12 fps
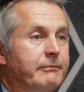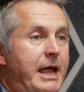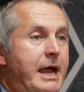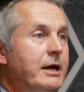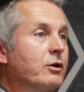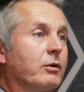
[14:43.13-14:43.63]

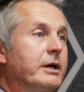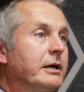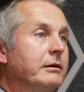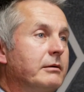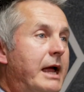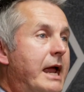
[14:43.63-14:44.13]

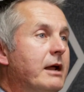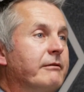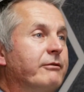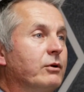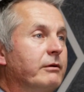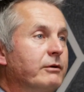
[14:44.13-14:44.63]
angering a
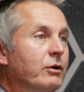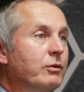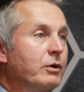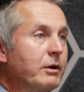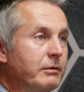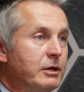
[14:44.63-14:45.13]
handful of your
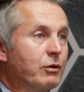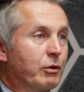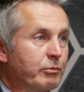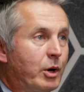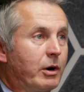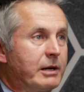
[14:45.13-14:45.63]

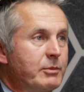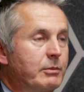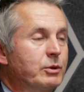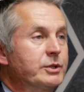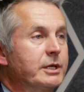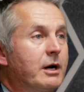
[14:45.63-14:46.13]
own party
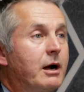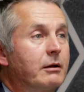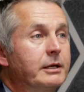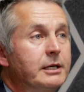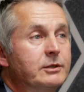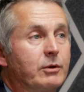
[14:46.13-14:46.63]
members and
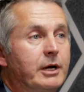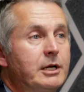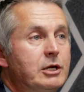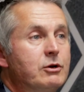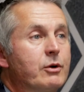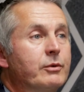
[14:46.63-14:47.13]
colleagues, right?
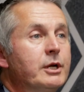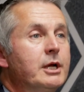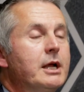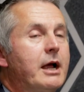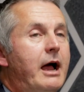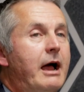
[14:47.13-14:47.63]

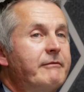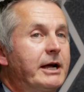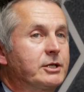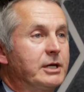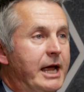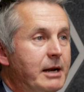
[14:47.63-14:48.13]
I've
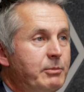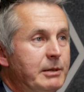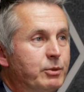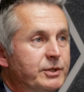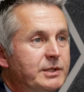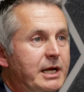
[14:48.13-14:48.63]
actually had
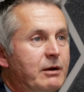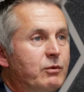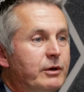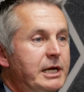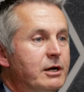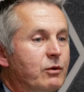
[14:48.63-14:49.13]
people say, well,
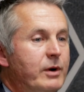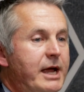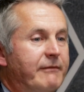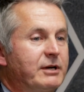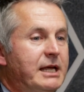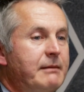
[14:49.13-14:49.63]
we
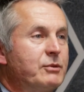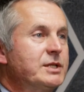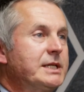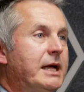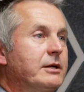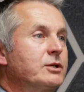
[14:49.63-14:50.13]
have to keep the
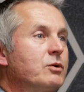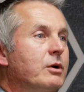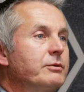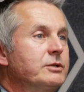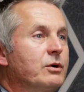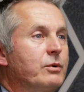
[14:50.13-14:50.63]
status quo,
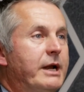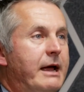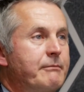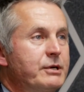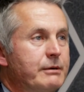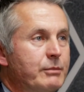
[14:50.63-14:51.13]
so what
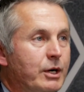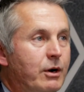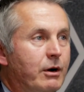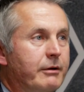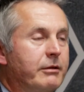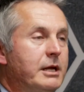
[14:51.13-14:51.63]
happened to
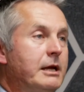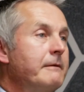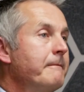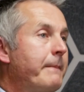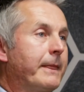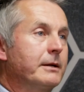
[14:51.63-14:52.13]
McCarthy
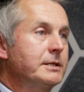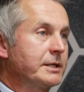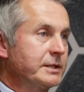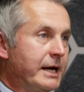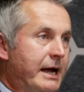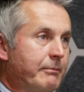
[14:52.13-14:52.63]

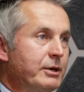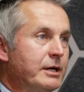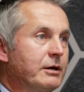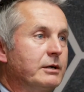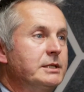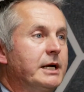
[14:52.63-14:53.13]
doesn't happen
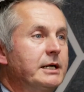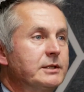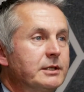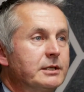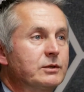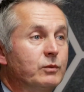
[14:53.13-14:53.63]
here in
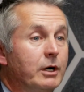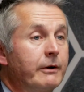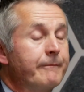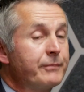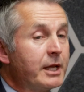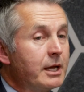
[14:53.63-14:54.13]
Texas. Well,
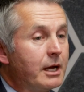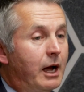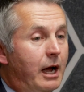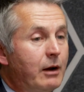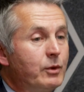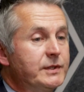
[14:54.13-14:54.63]

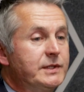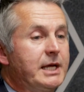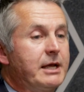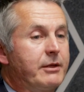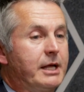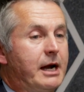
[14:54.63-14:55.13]
I would
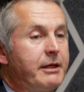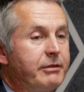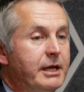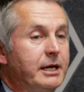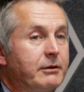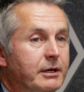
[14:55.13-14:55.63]
say that I
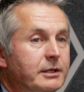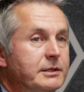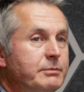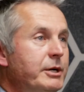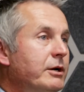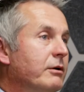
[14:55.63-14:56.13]
think that the
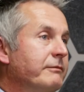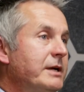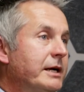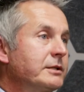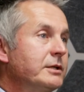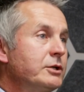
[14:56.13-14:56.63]
Speaker of
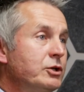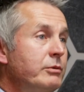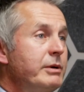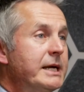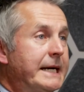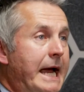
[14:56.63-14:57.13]
Texas should
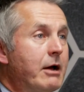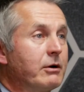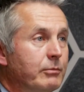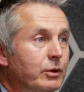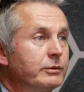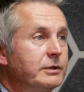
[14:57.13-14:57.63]
be
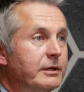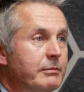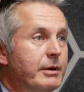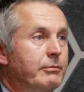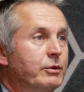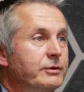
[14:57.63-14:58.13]
accountable to the
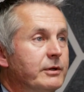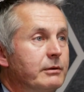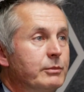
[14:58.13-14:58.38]
members of the